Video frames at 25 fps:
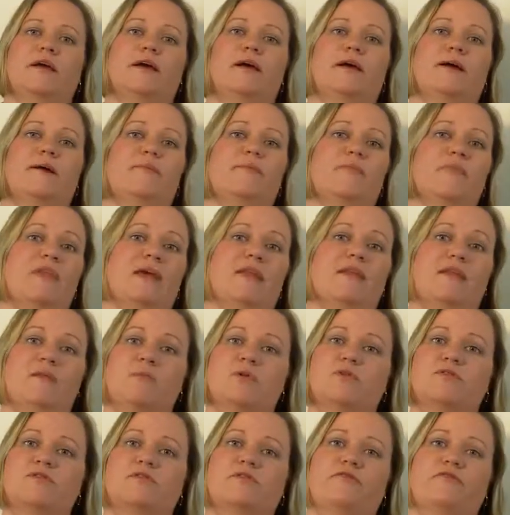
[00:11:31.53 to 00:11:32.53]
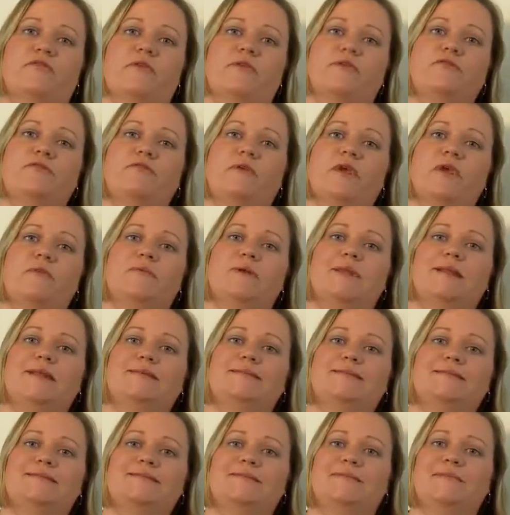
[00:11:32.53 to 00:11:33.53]
Um, and the emotionally focused weight
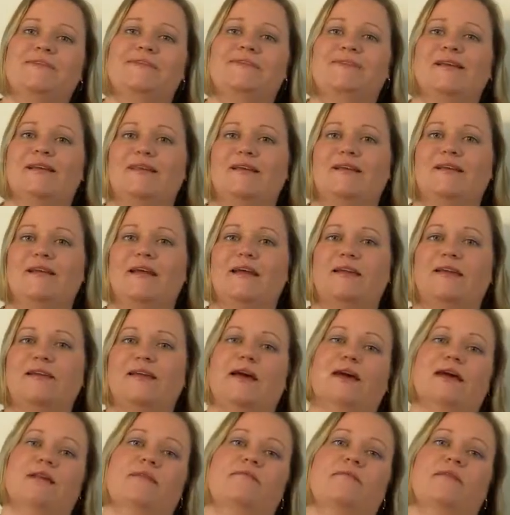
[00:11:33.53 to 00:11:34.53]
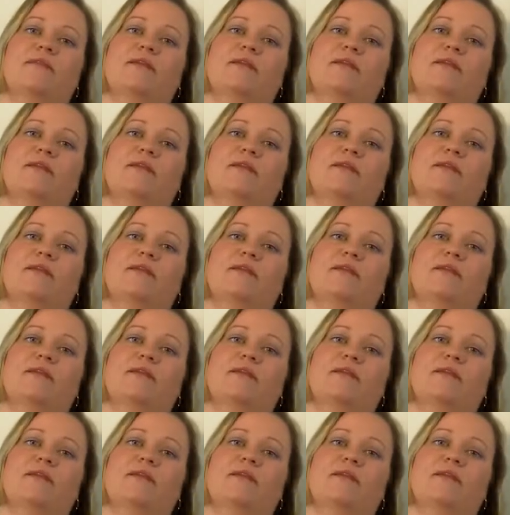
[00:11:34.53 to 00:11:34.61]
release system is nothing like that.